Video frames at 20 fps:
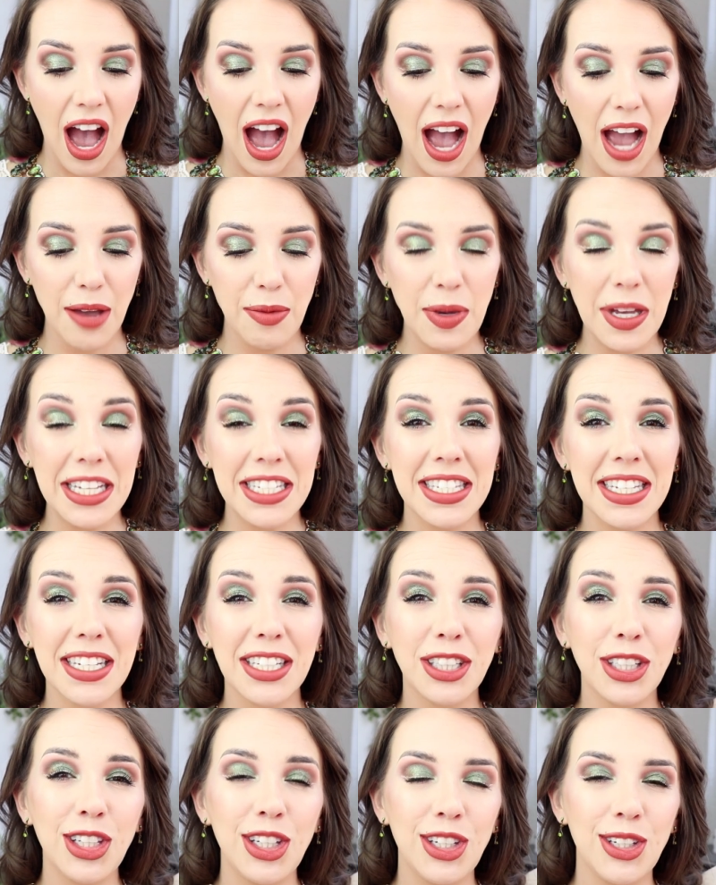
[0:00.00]
I
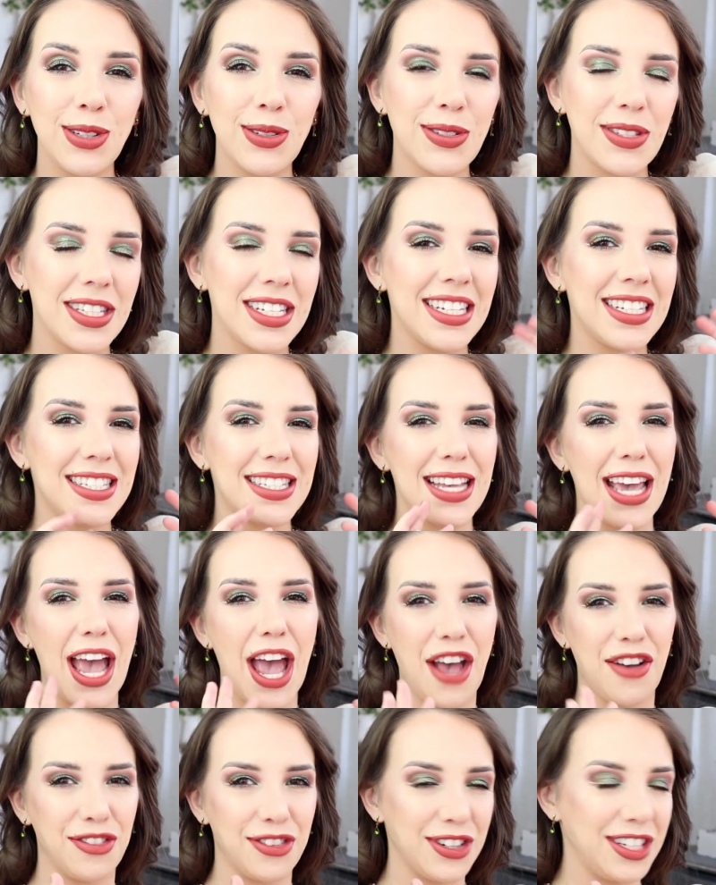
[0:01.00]
basically use these
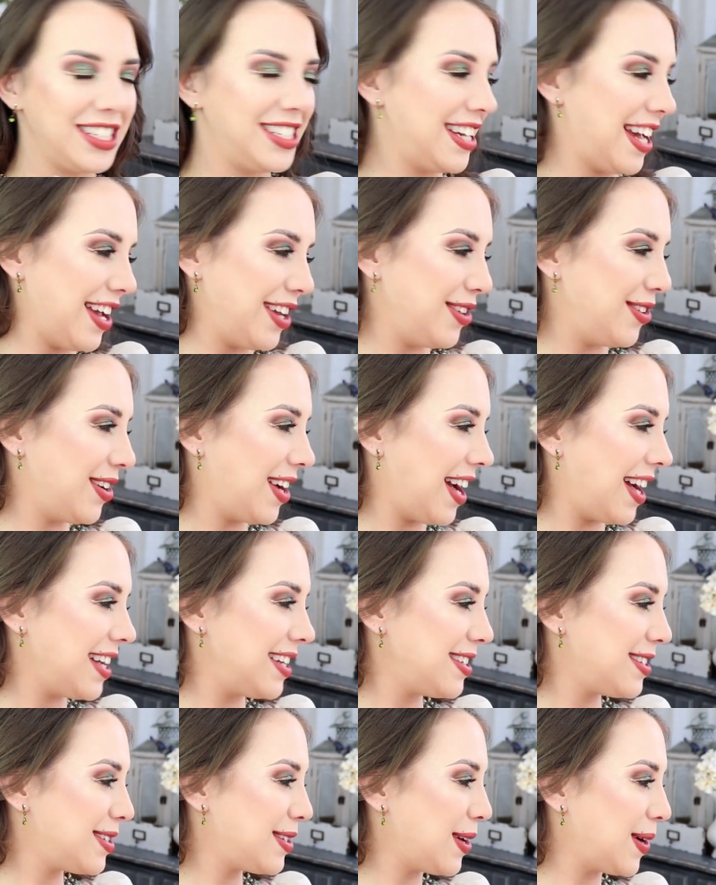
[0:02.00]
every day, you
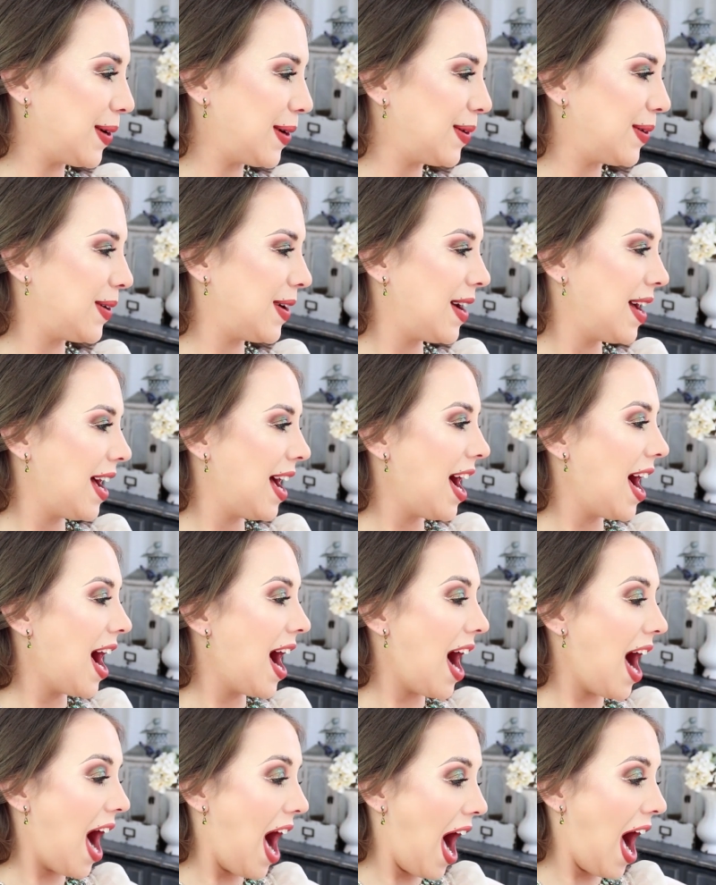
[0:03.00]
guys. So
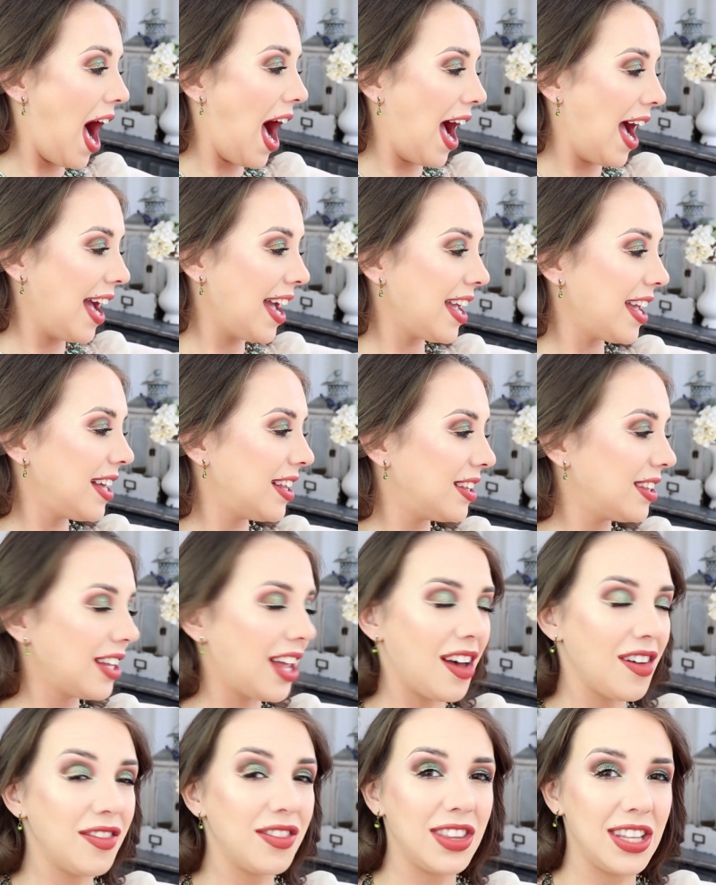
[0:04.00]
I
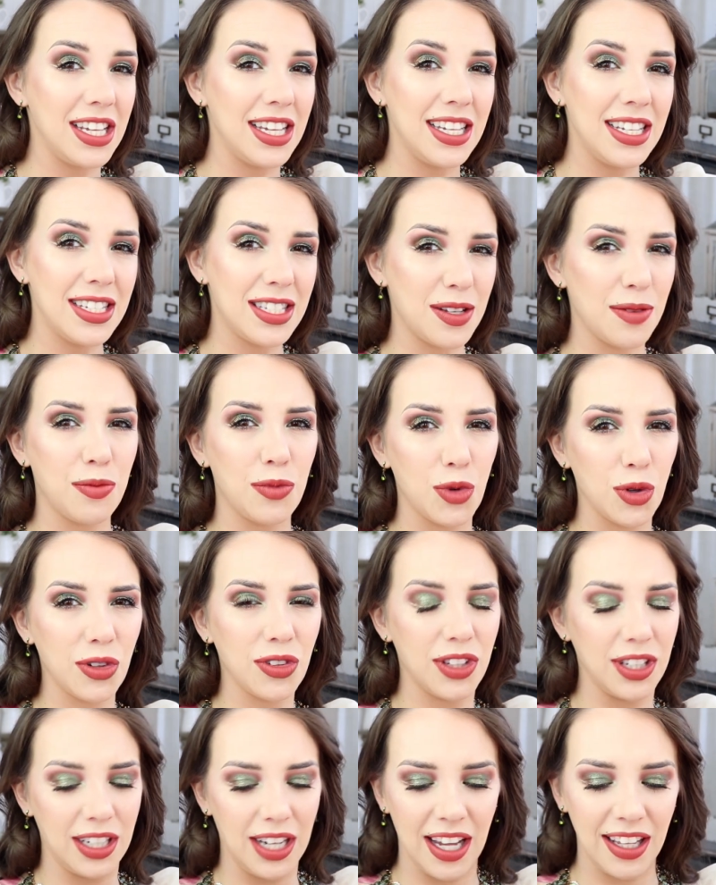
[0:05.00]
love these more
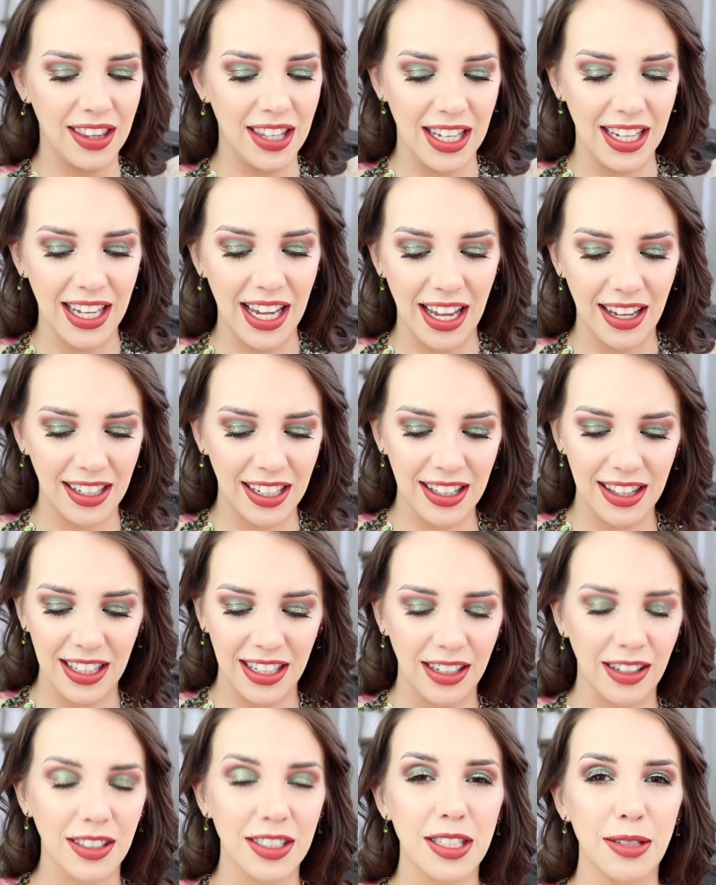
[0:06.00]
than I think
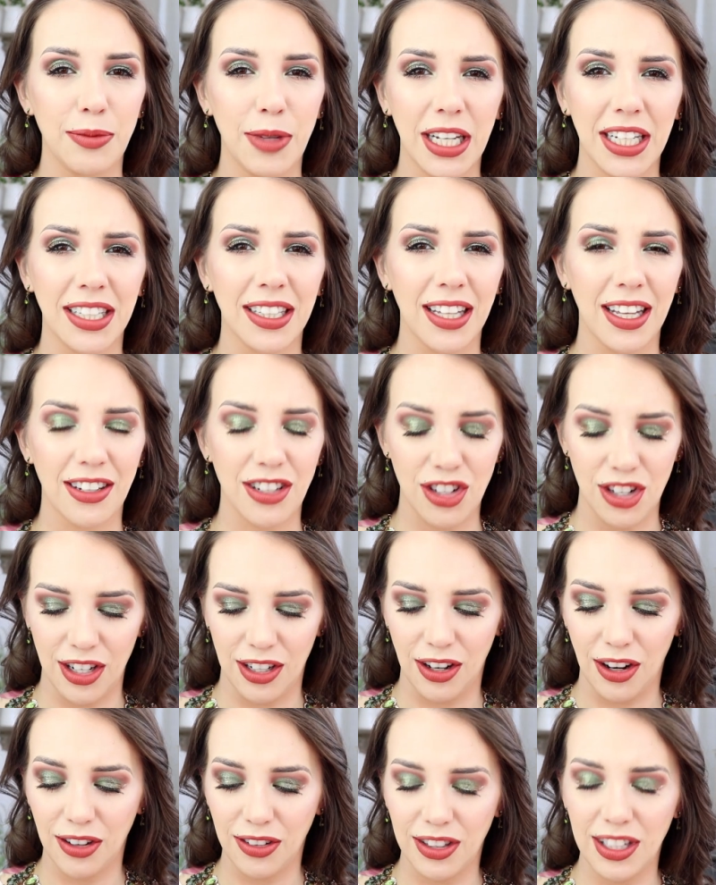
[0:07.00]
anything else in my
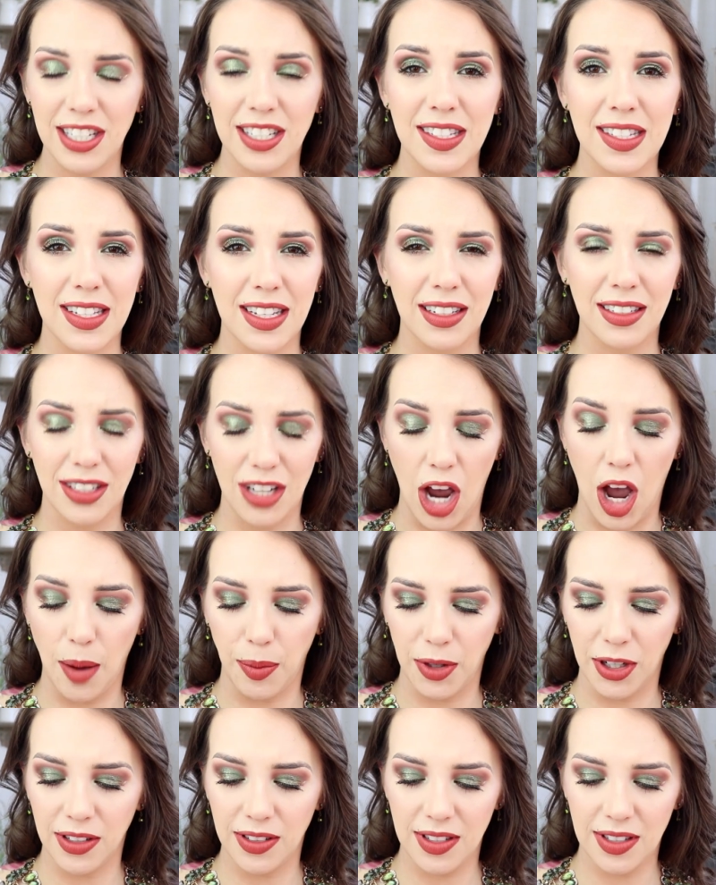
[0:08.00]
collection are these
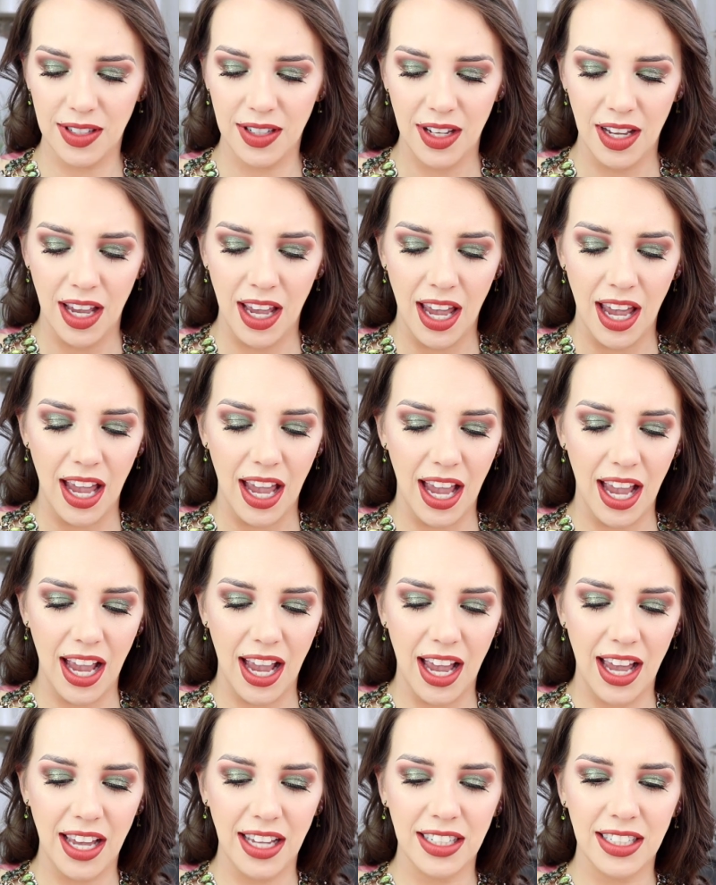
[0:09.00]
toppers.
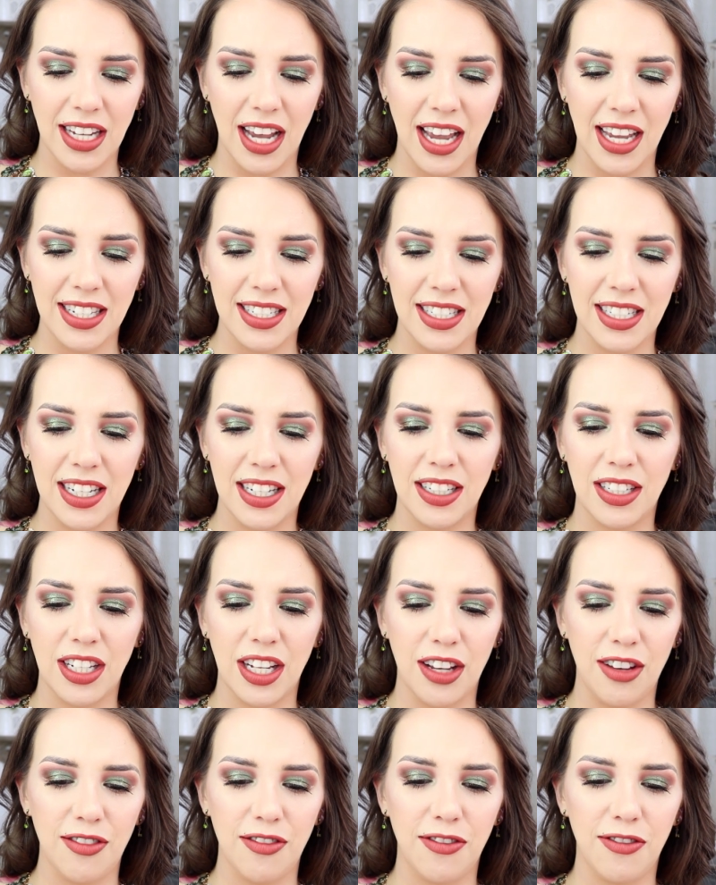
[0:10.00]
And I did
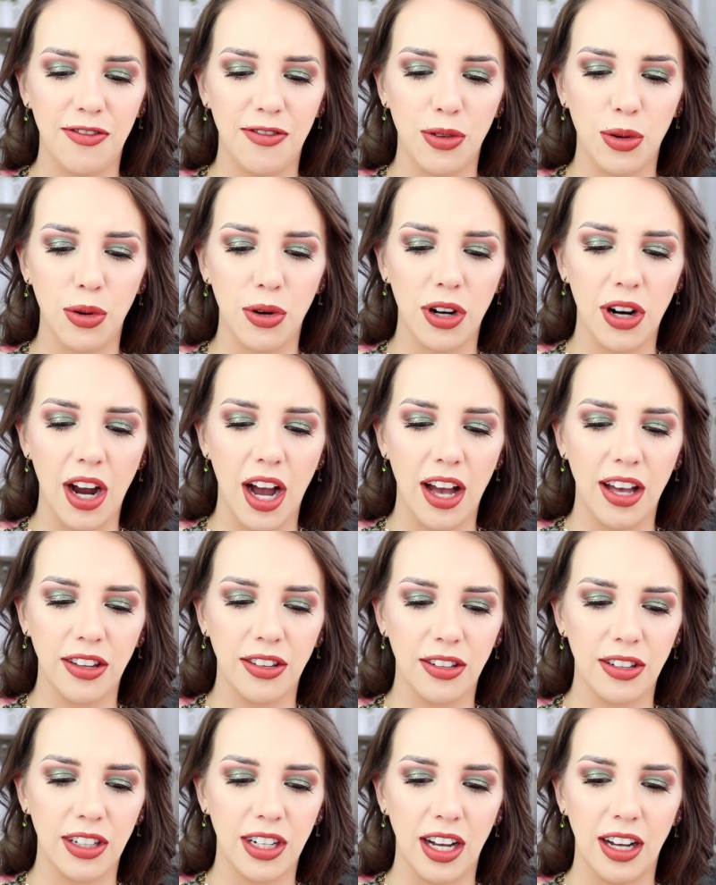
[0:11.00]
get four
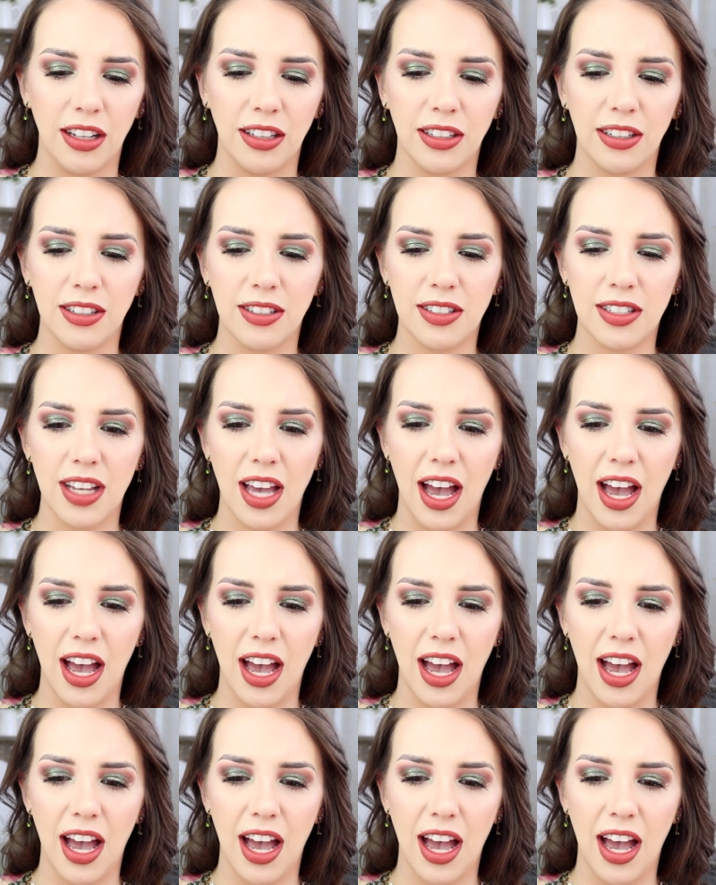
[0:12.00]
other colors.